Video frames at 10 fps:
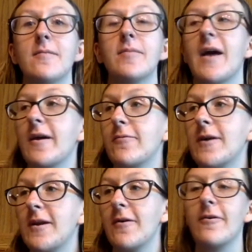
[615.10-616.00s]
Black
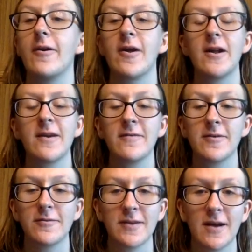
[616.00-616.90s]
Widow or any of
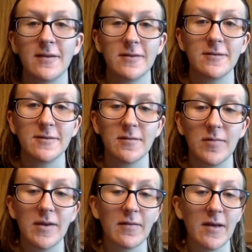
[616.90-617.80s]
those characters to
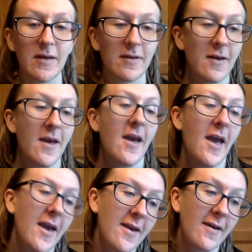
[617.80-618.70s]
be like,
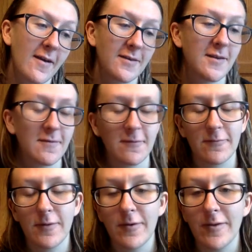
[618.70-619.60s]
"Hey, I saved the
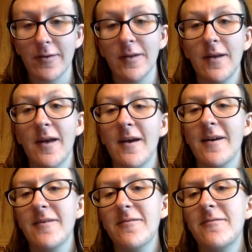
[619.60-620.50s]
world."
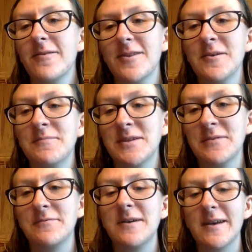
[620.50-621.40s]
I don't want them
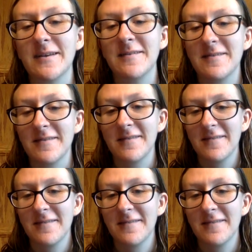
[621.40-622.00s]
to win.